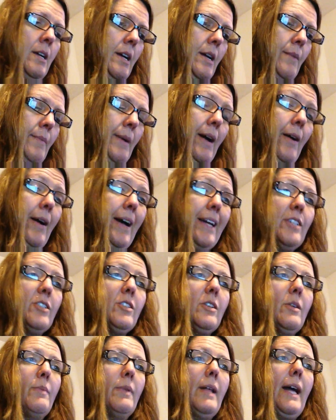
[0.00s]
how I
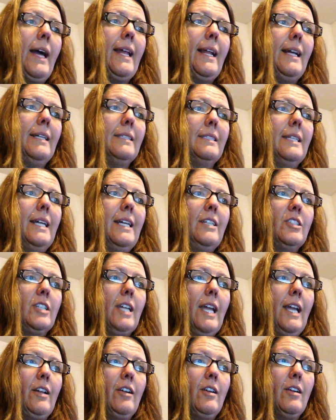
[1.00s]
should apply it as an
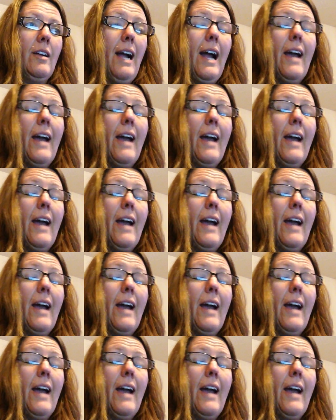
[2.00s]
educator.